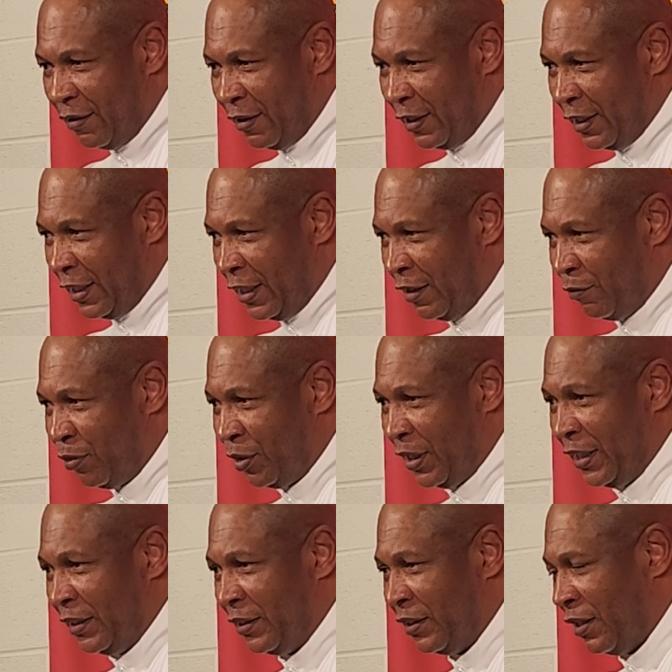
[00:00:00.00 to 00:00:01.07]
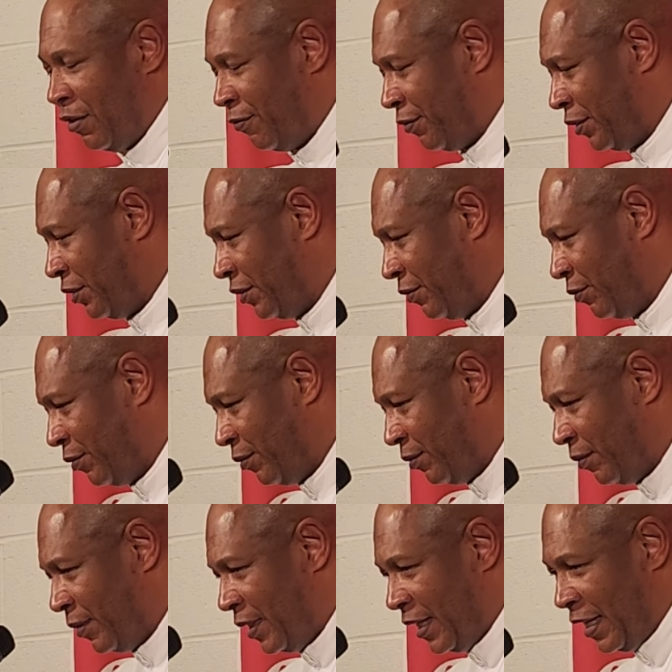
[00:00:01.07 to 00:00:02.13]
again, played selfish,
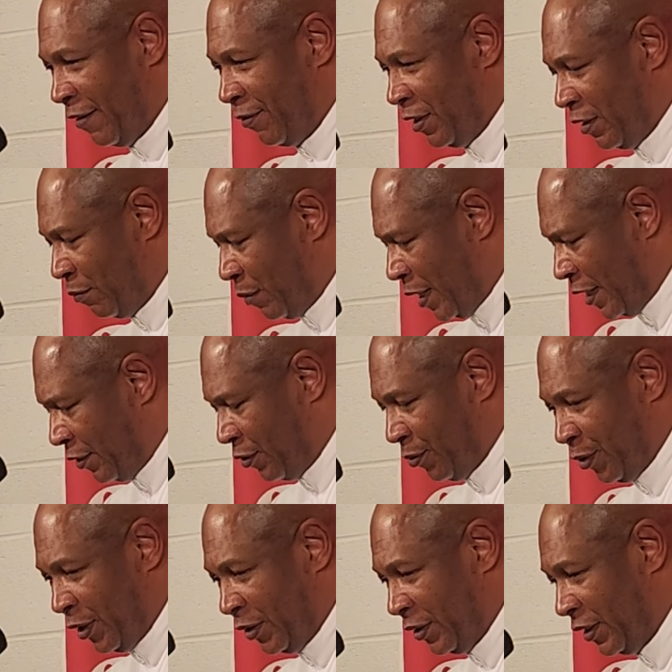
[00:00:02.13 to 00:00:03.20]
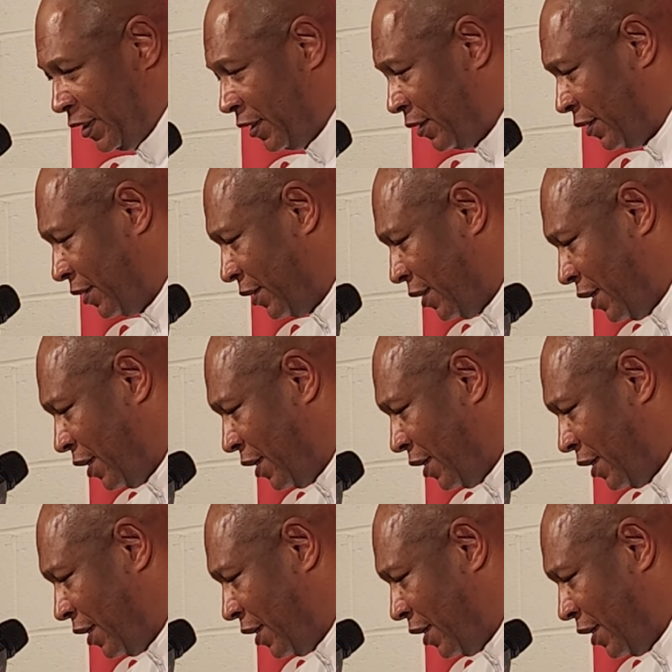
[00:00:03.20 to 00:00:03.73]
evident by three assists.